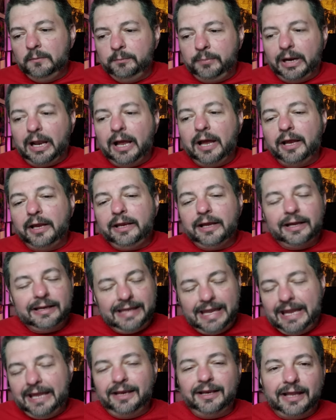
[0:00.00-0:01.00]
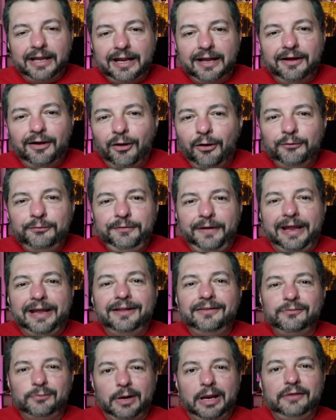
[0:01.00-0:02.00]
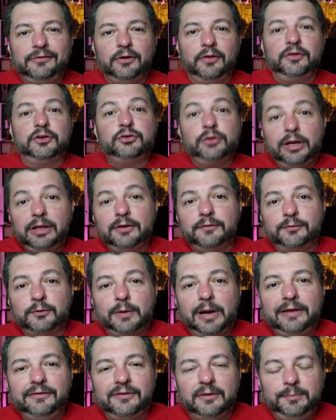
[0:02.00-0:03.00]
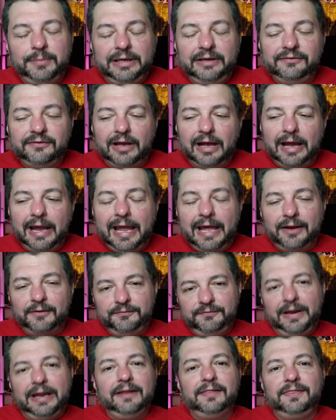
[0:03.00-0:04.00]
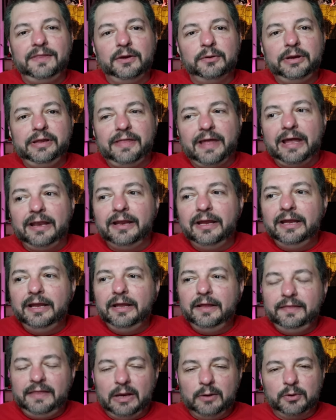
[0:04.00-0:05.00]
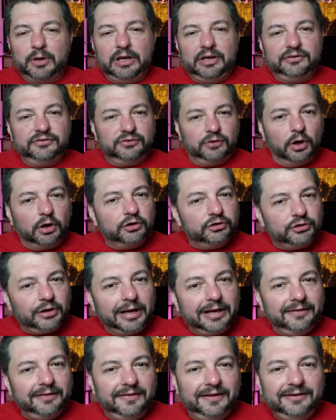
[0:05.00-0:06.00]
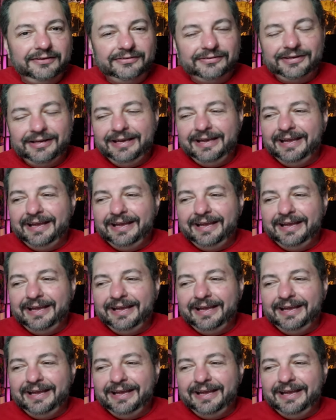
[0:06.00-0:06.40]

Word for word: But I, again, like all fans, when I saw the trailer for Rise of the Beast, I had a fan theory that they were going to Star Trek this.